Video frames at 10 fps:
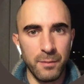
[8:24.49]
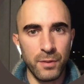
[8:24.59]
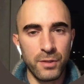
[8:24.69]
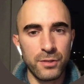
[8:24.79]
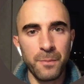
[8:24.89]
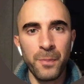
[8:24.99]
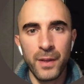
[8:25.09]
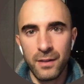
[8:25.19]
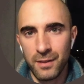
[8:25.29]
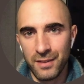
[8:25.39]
inbox.
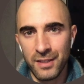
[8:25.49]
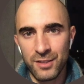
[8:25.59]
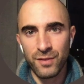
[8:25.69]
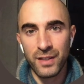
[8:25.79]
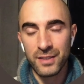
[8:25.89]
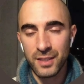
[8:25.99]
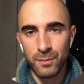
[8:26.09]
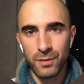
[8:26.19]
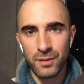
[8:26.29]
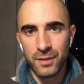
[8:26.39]
This is very
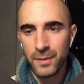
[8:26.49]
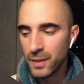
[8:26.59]
simple.